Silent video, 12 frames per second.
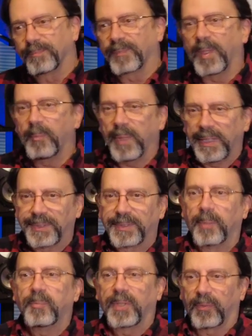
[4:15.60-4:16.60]
It made
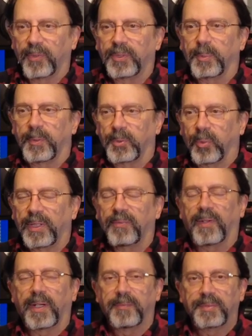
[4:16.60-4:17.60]
some difference, but
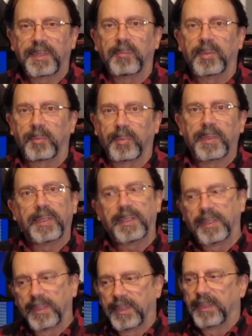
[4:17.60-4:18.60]
25 seemed to
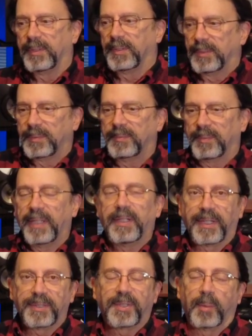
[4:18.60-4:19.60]
be a
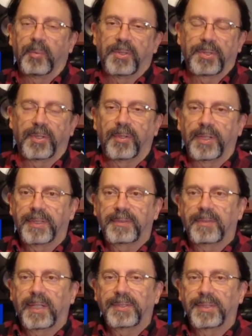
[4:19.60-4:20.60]
nice number, so
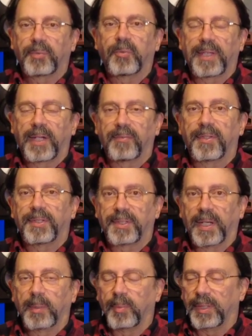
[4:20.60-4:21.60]
I'll stick with that for the
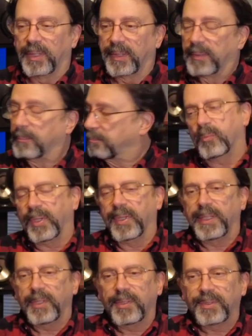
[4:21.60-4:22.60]
time being. With
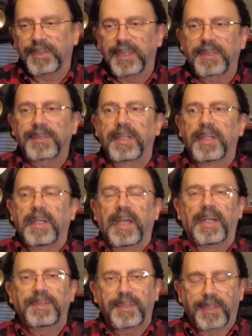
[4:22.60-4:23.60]
the Ender 6,
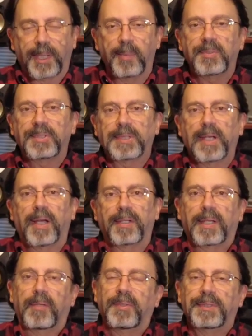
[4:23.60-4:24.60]
as it comes
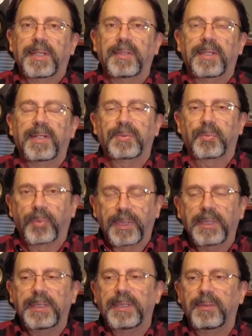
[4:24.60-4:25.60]
stock, I would say that it's
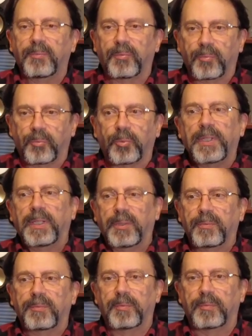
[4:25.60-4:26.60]
really,
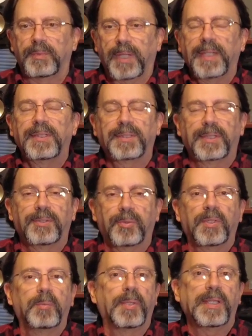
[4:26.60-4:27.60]
really nice at
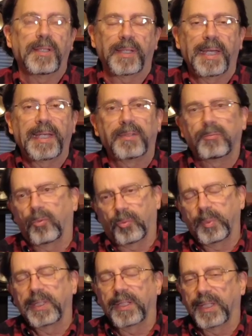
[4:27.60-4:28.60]
doing PLA or
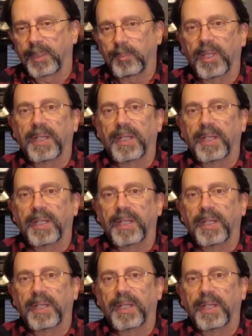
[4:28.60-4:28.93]
PLA+.